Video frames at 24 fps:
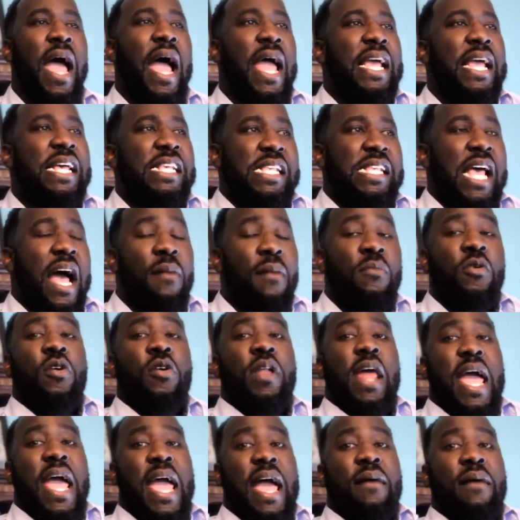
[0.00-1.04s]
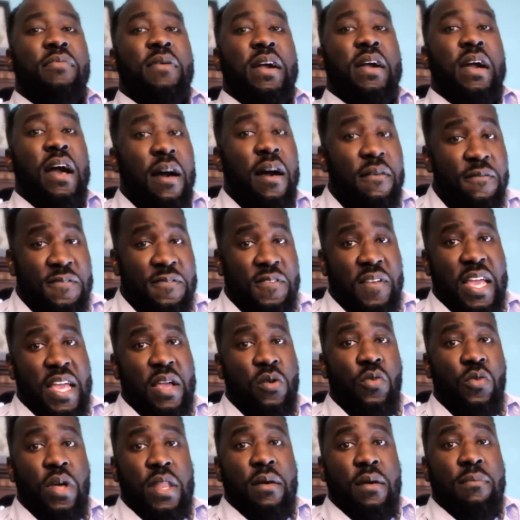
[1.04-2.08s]
I'm gonna have
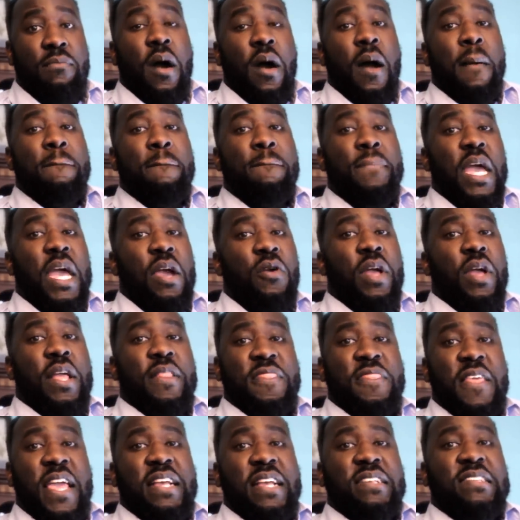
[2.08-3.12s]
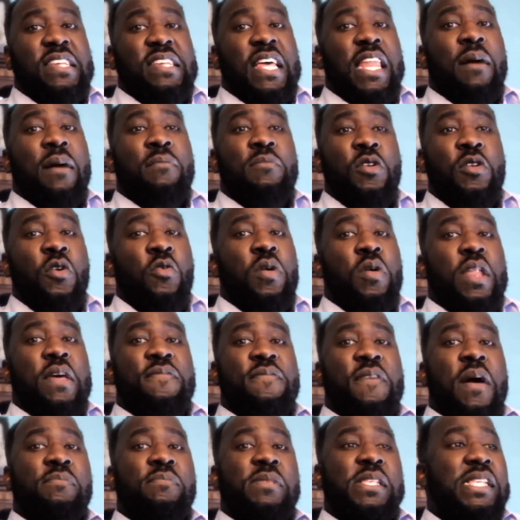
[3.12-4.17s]
conflict with the barbaric things that I'm doing if
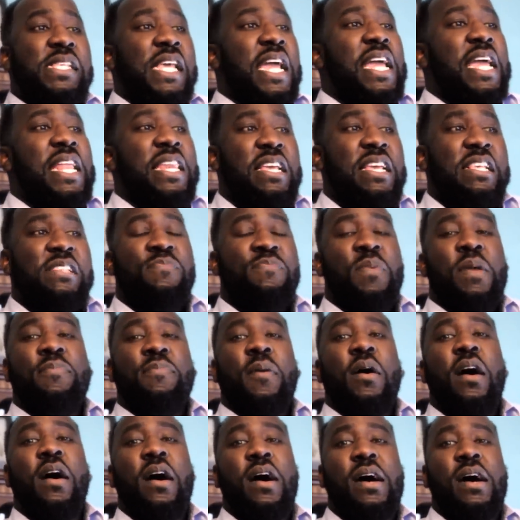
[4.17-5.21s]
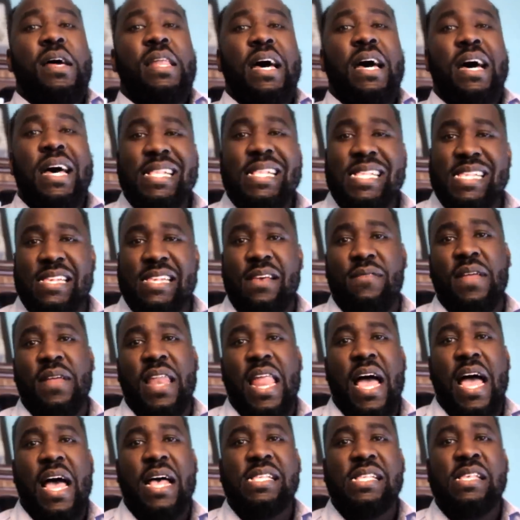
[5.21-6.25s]
I'm saying these people are
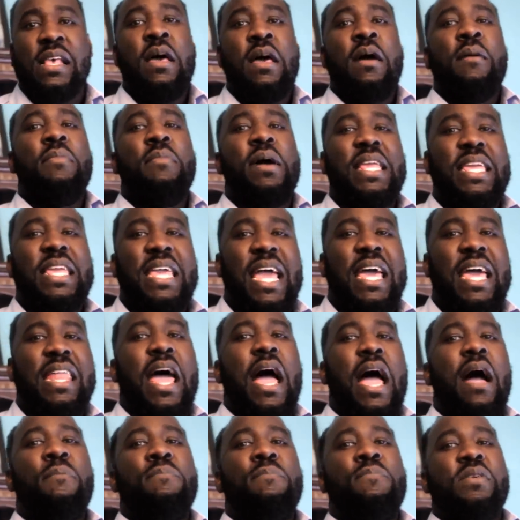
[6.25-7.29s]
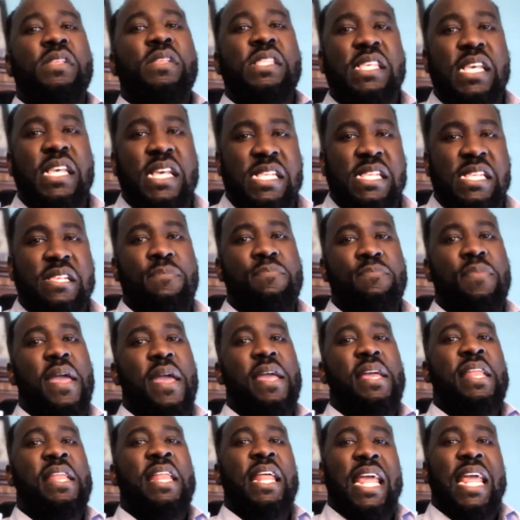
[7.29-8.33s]
uncivilized, but yet I'm
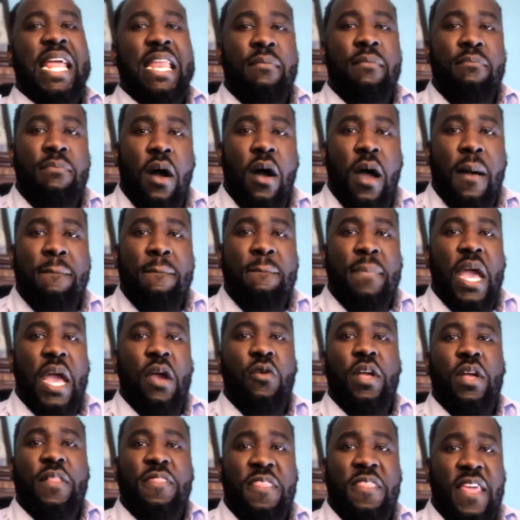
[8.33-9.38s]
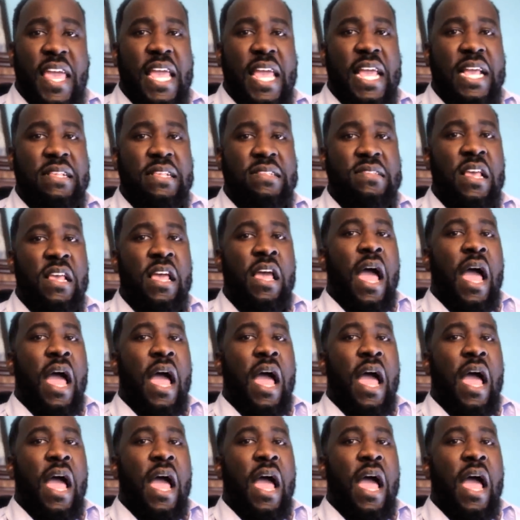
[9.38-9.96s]
participating in barbaric things.